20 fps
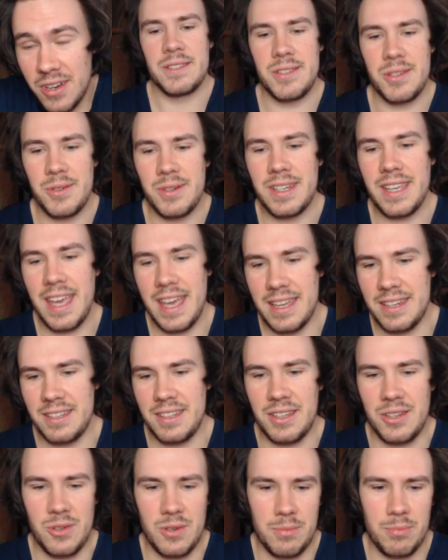So again,
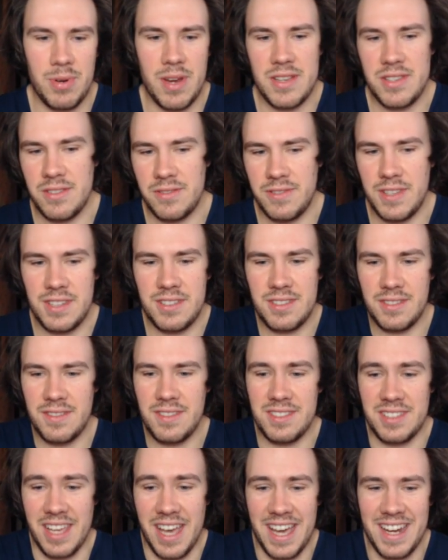impressive feats of
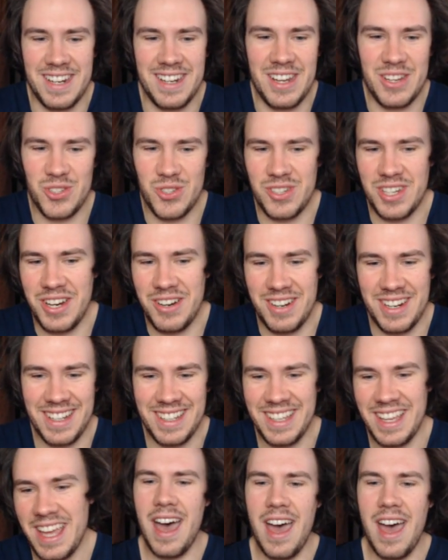design and engineering.